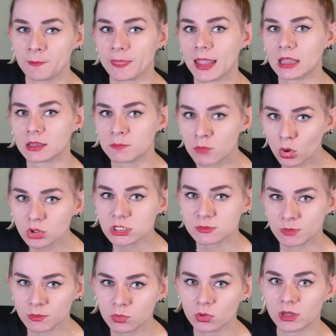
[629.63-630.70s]
and most
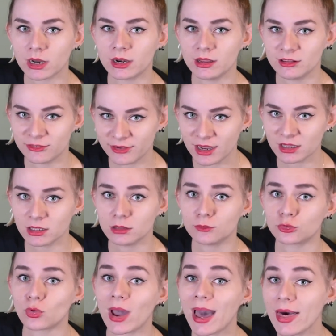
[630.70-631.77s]
people are infected
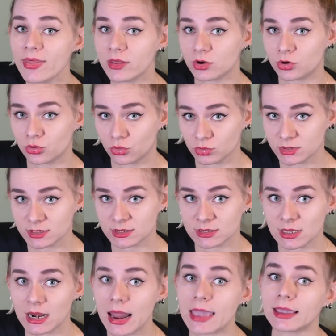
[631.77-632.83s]
through other routes,
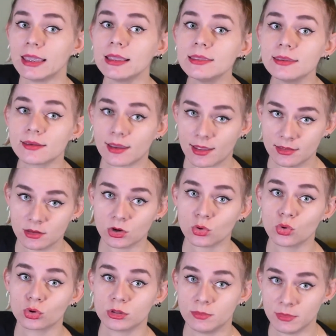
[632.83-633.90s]
like eating
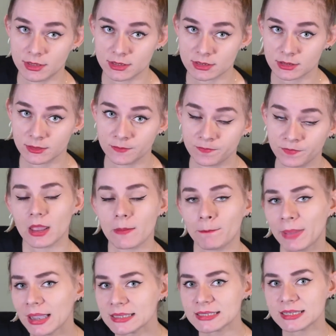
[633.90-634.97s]
undercooked meat.
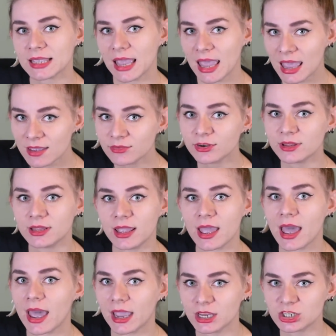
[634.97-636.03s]
Basic everyday
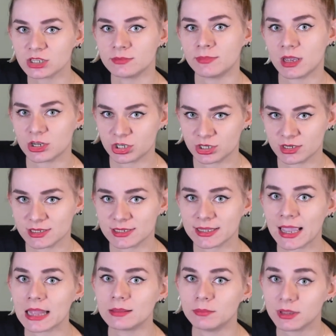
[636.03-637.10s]
hygiene measures
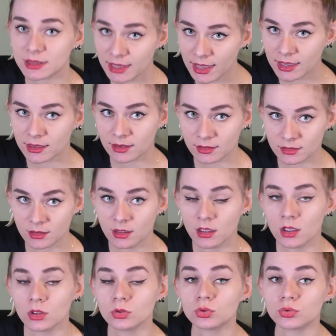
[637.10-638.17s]
can be taken
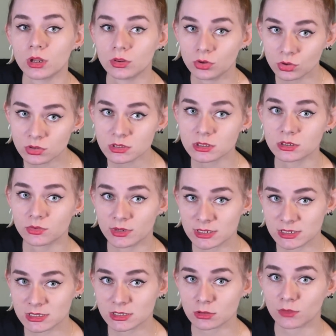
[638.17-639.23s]
to reduce the
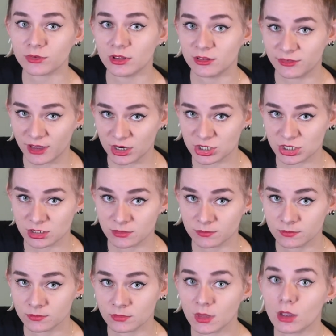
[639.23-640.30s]
risks of infection
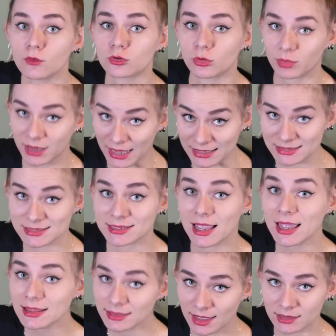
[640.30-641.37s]
from cats
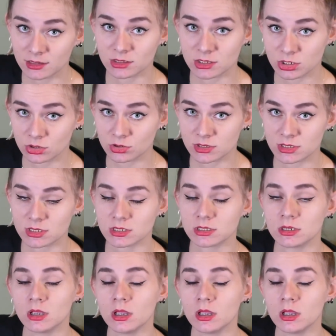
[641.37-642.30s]
and other sources